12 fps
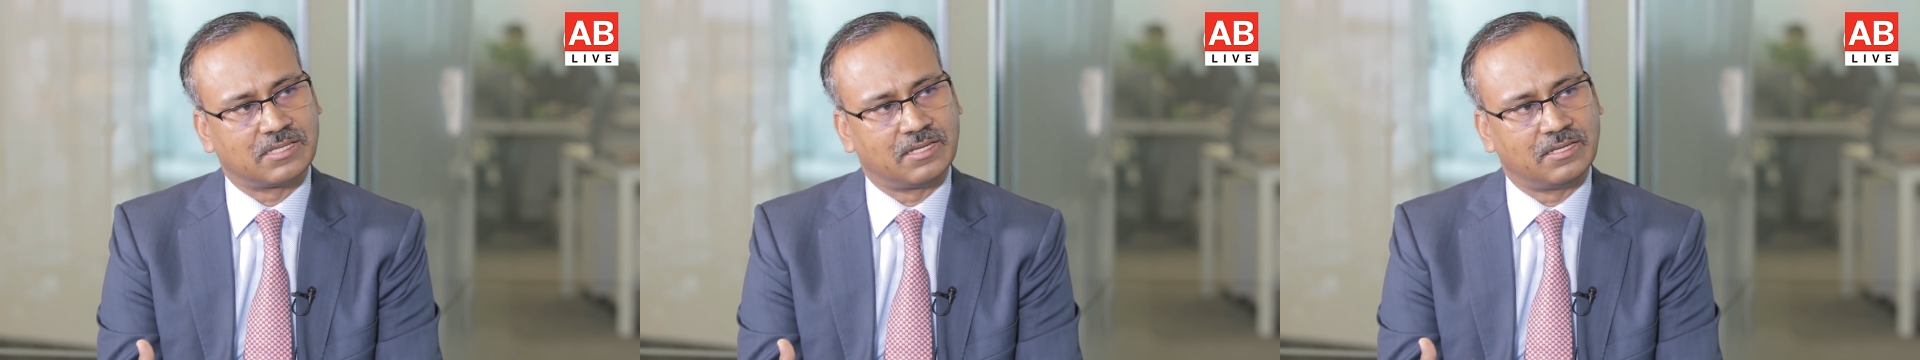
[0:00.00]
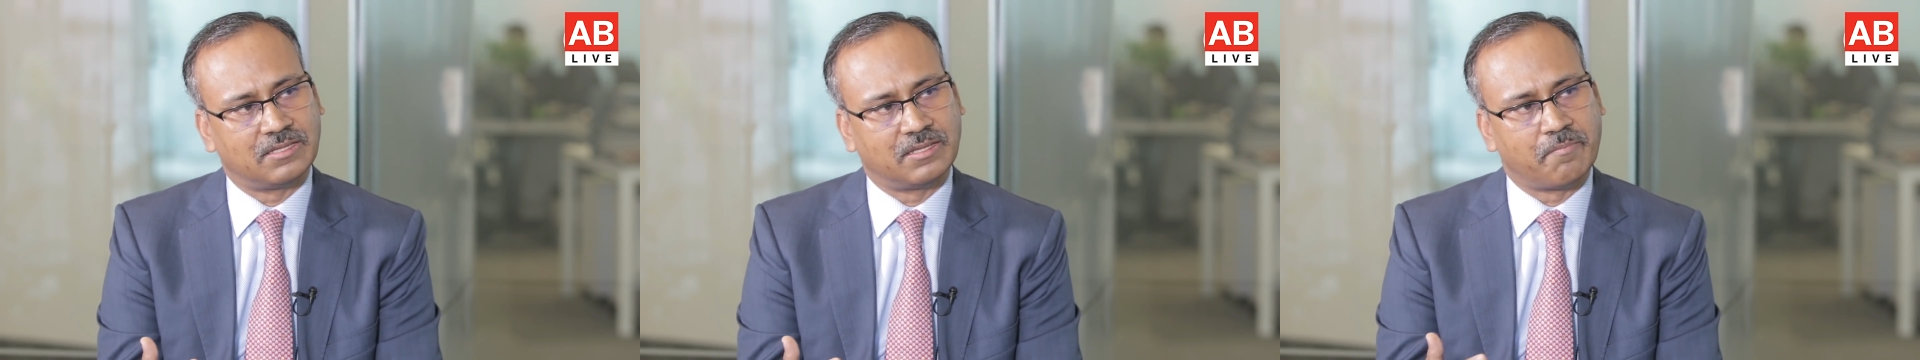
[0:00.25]

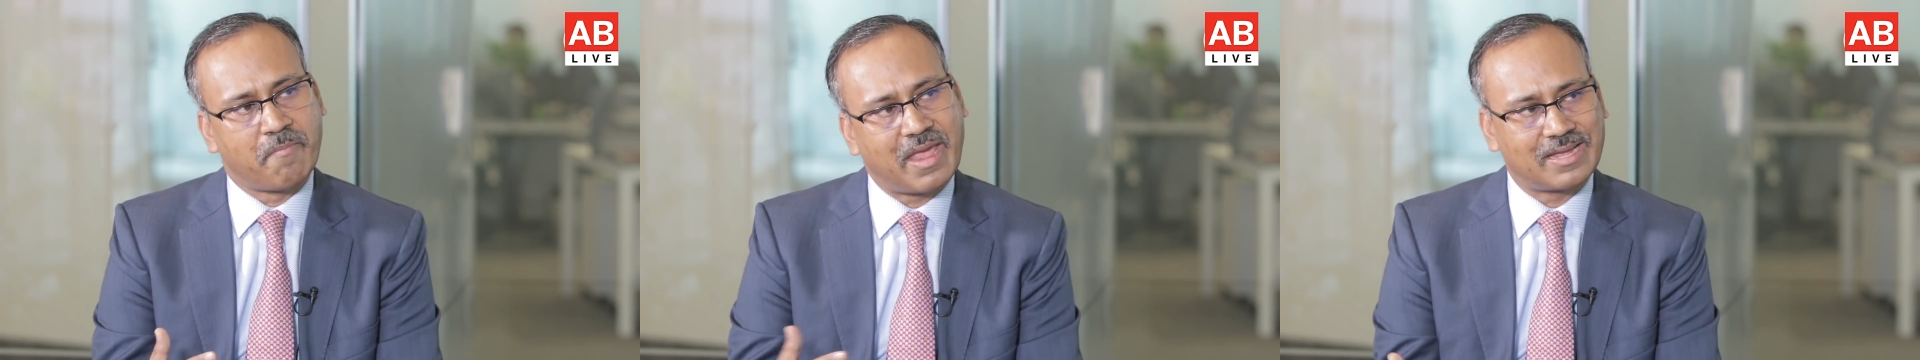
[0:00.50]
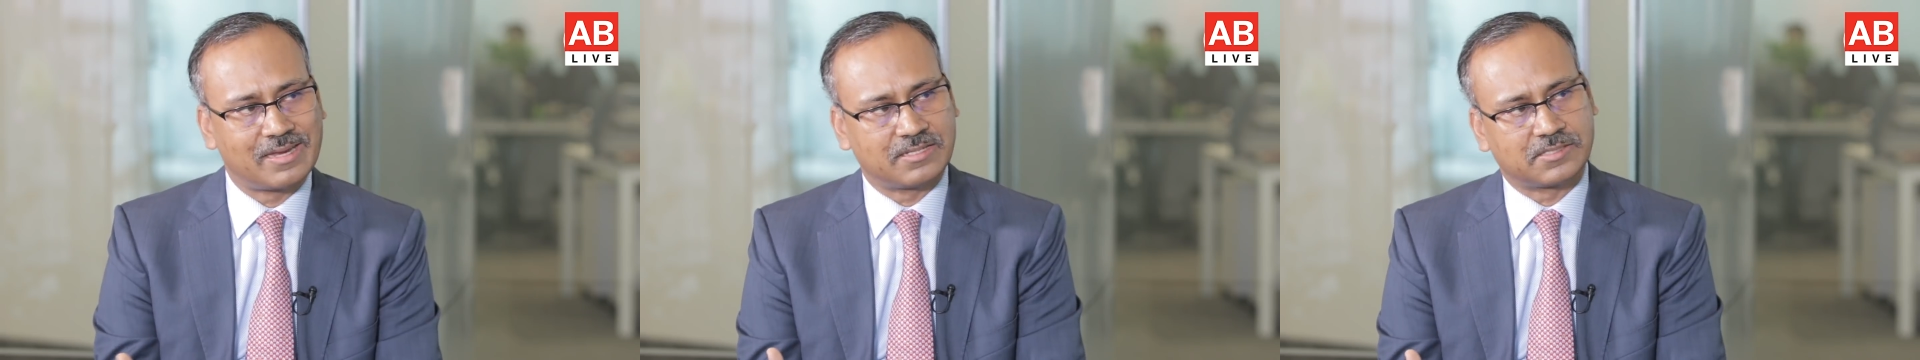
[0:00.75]
the
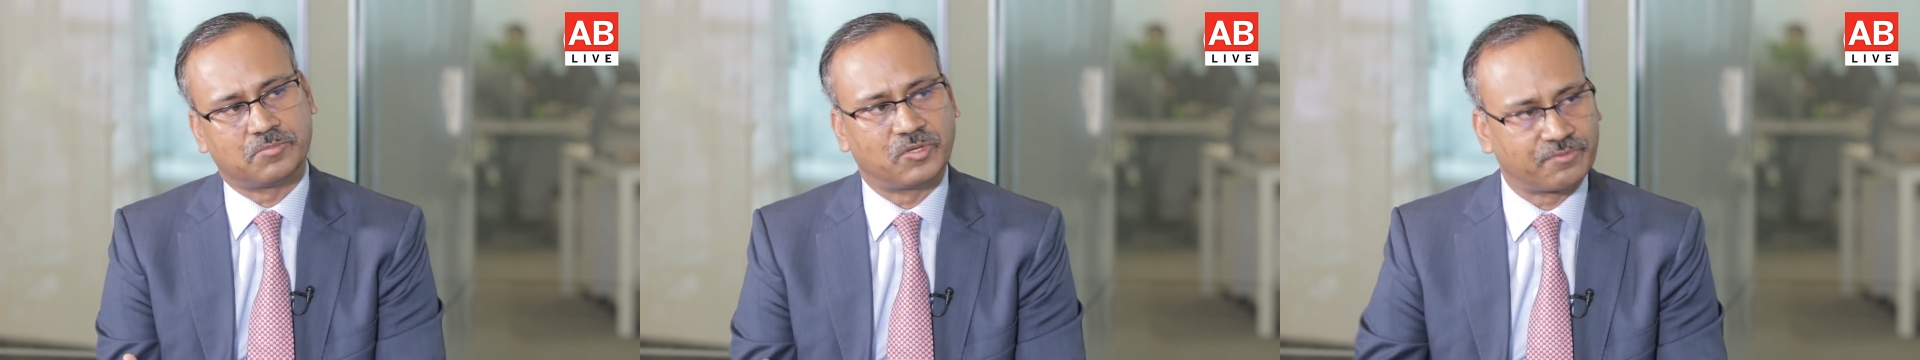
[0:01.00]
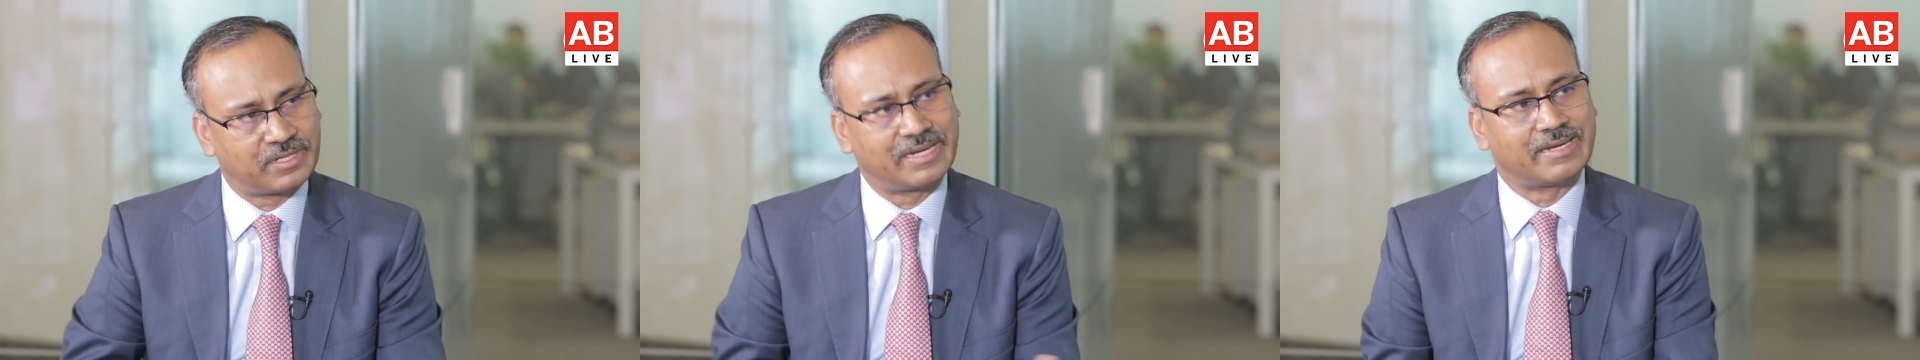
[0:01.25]
mechanism
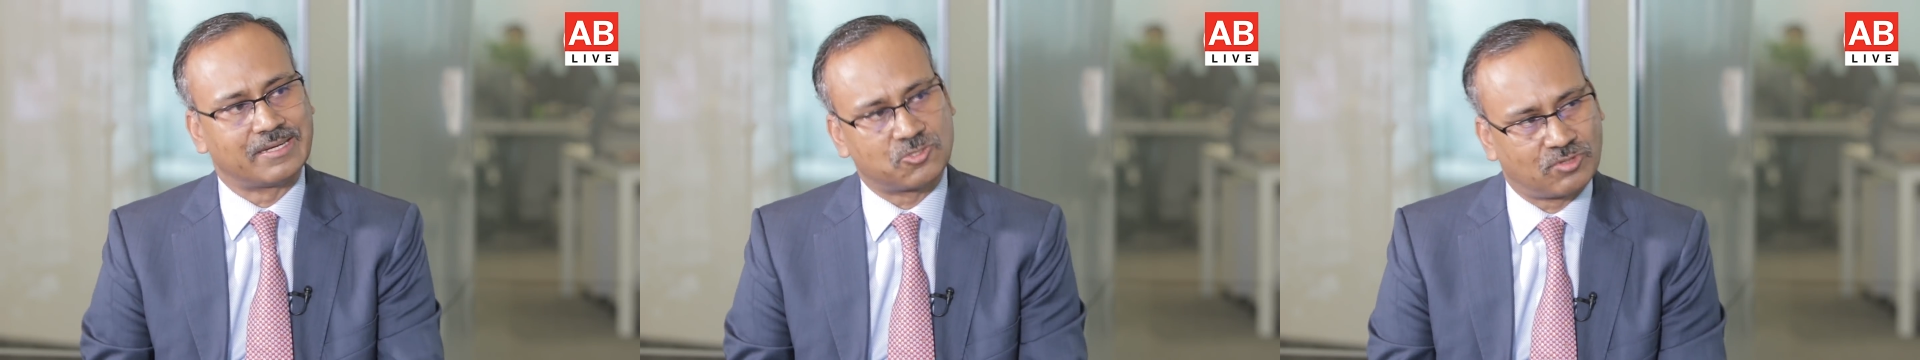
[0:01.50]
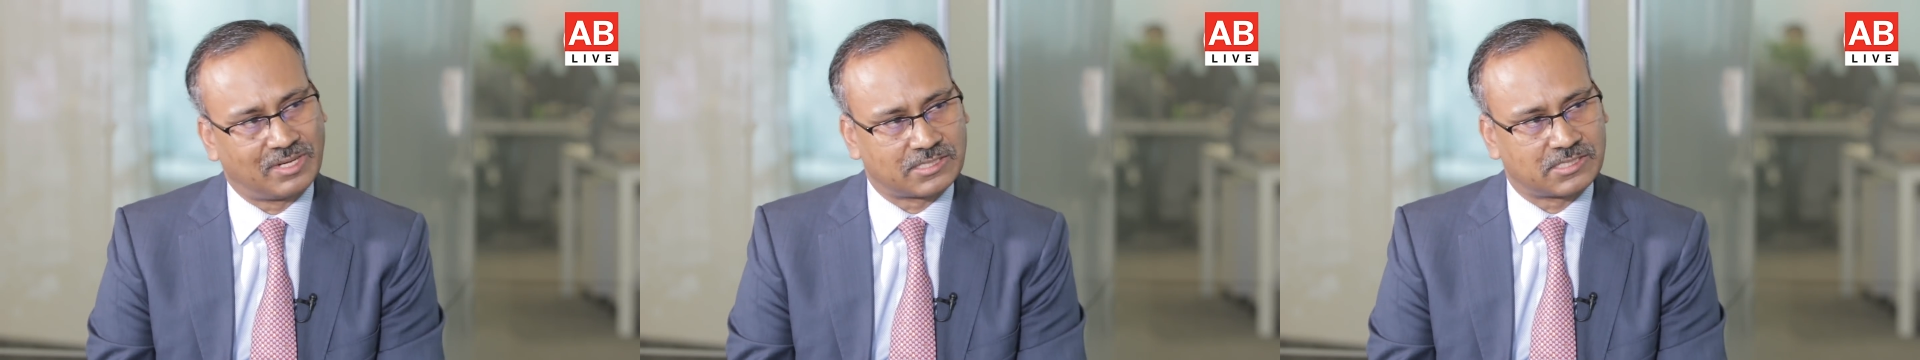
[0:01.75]
of creating
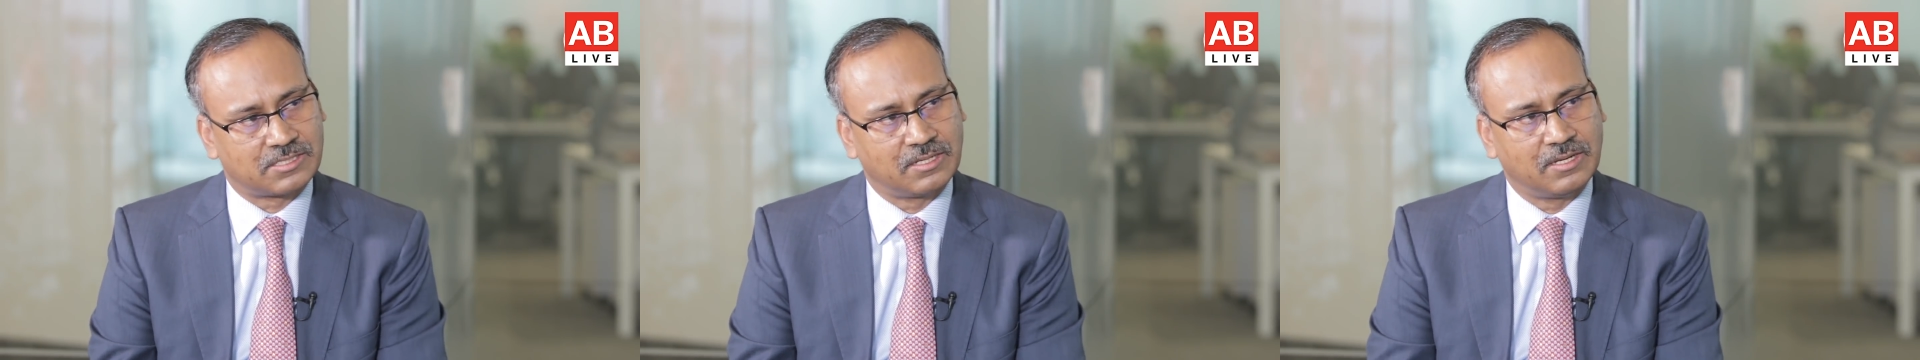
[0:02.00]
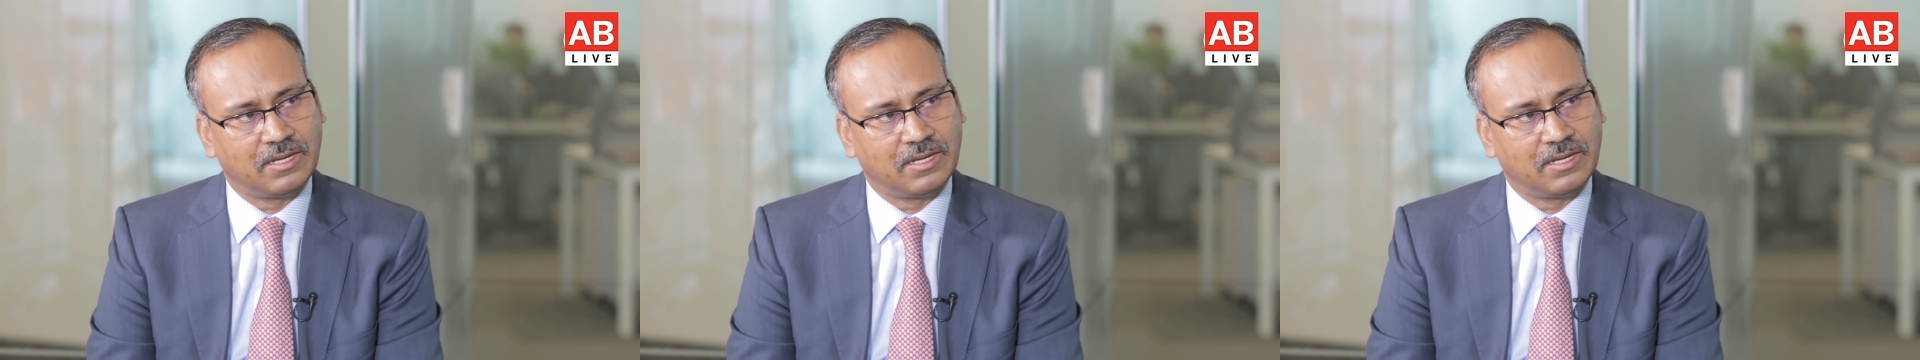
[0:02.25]
trust.